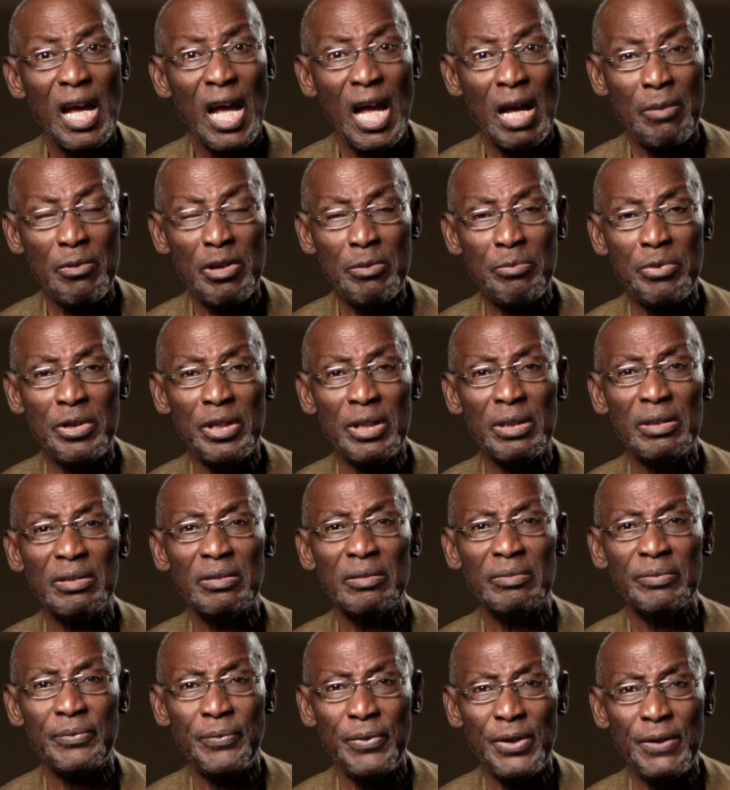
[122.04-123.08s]
And maybe
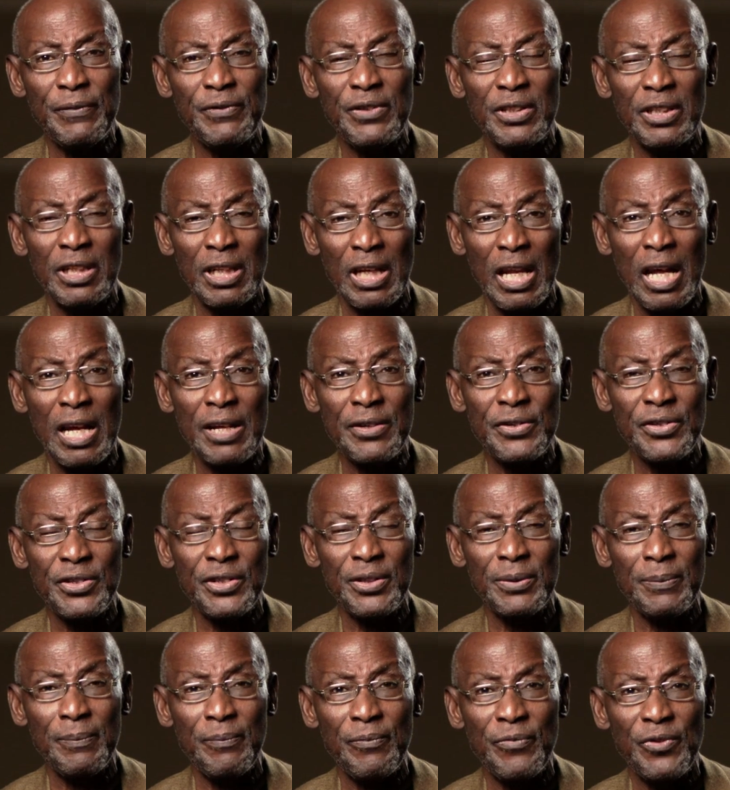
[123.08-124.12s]
fifth, the last,
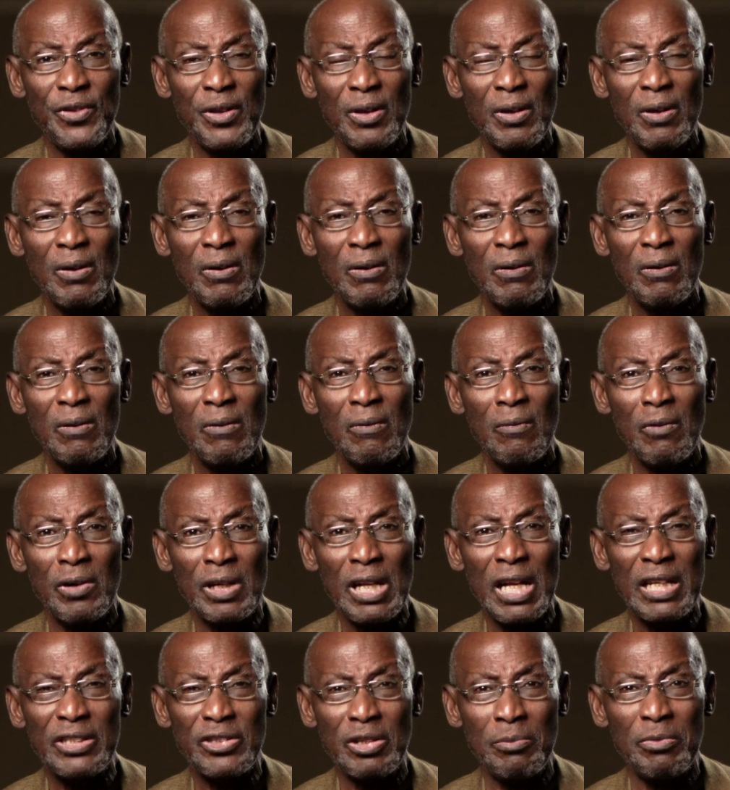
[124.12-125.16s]
what
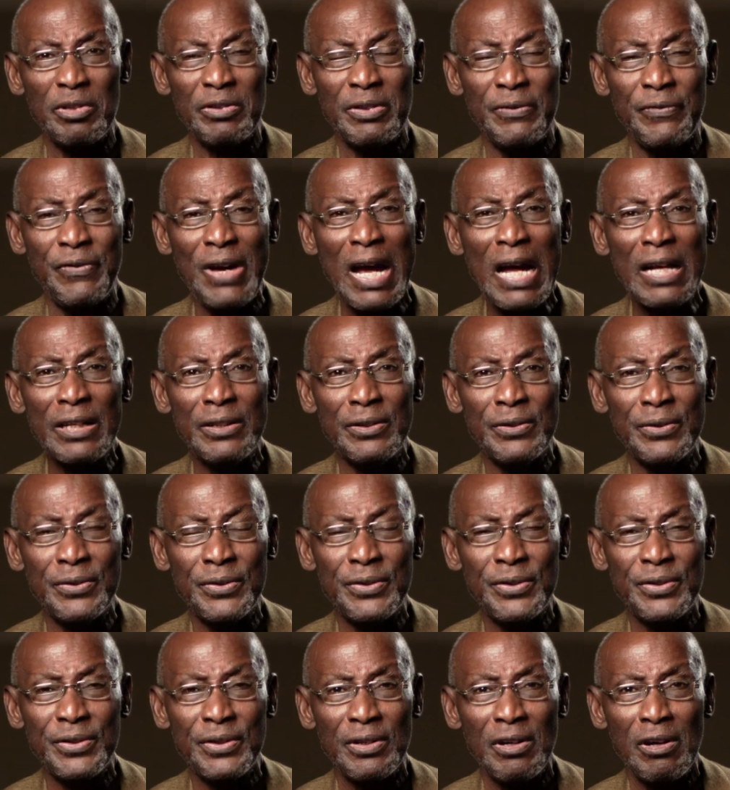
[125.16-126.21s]
are some of the
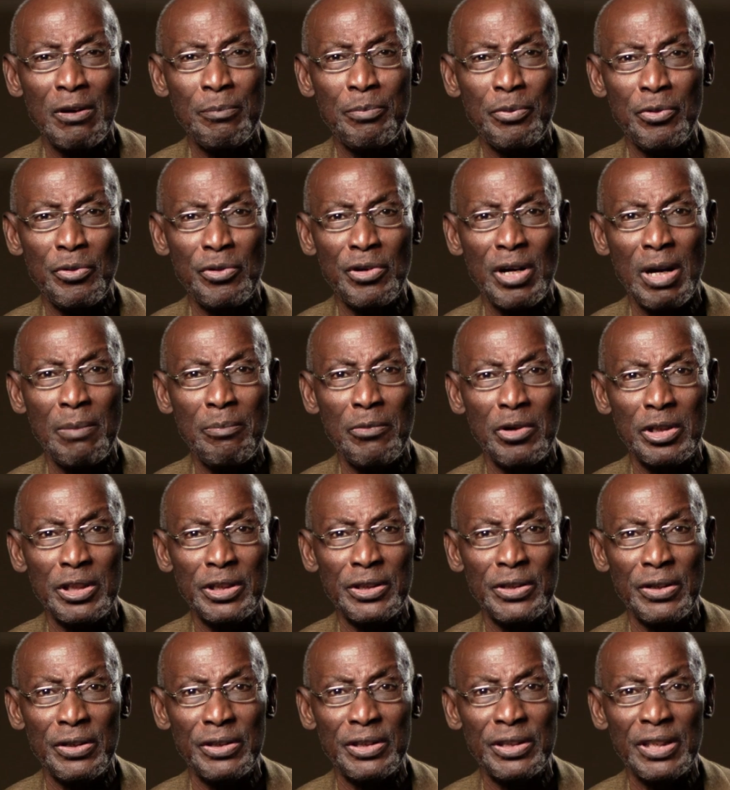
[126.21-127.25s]
values of program
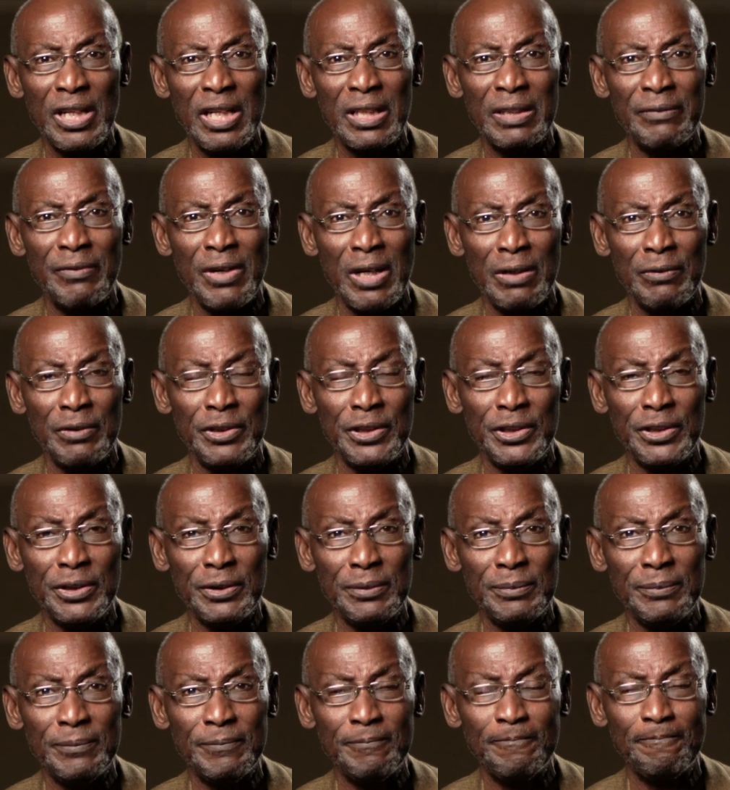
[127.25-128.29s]
monitoring and evaluation?
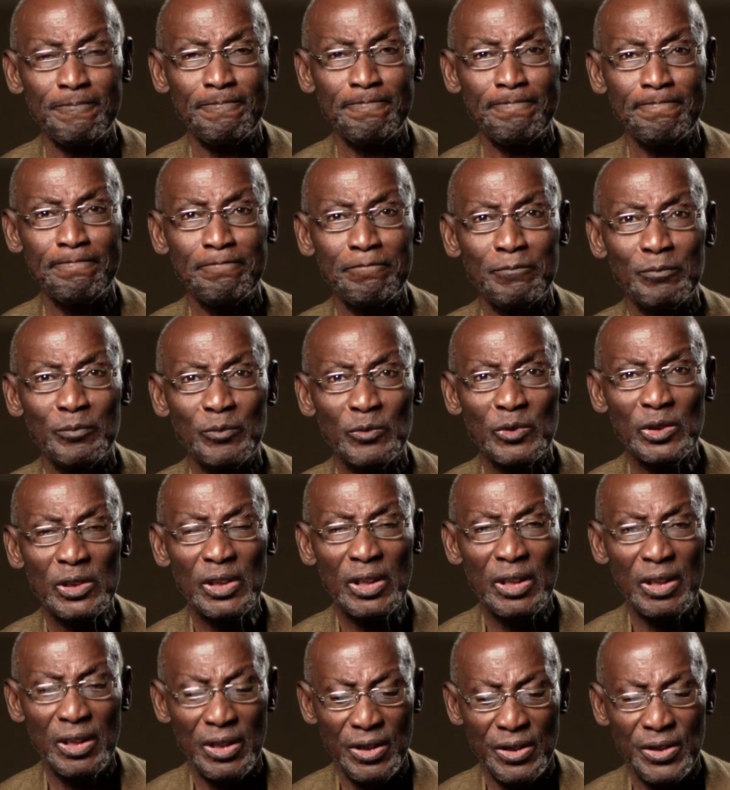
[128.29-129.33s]

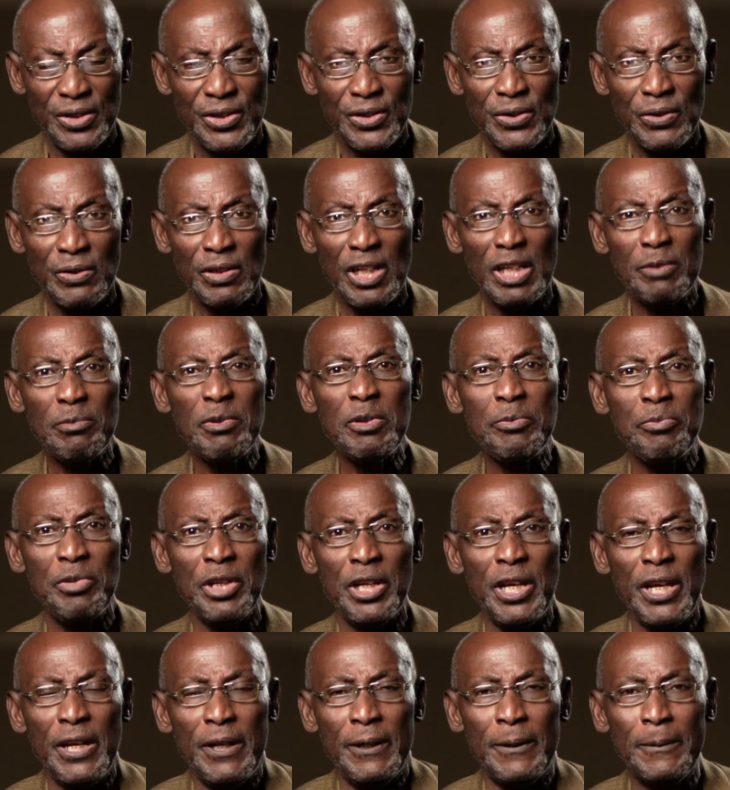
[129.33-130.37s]
So let me
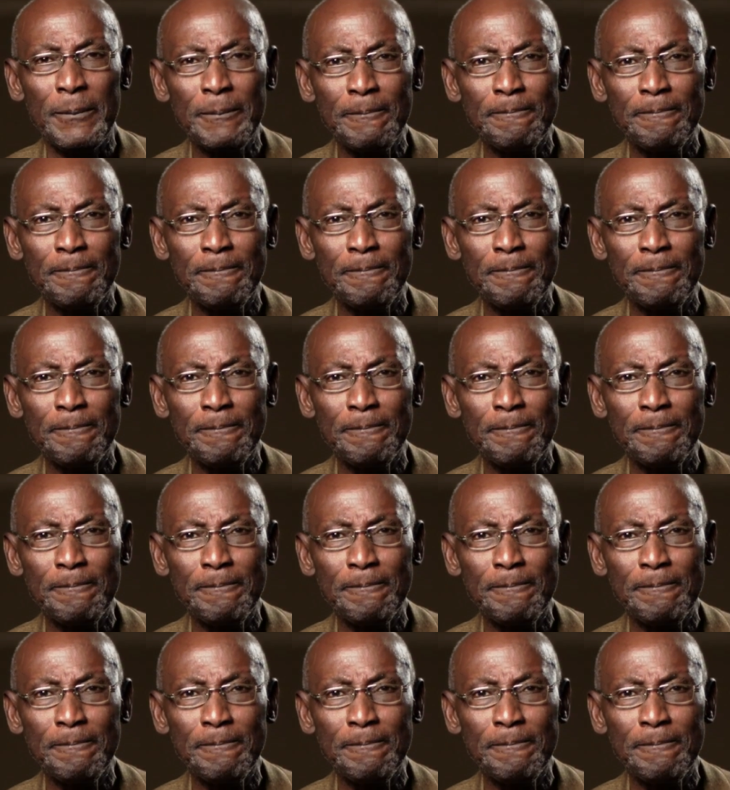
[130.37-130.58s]
begin.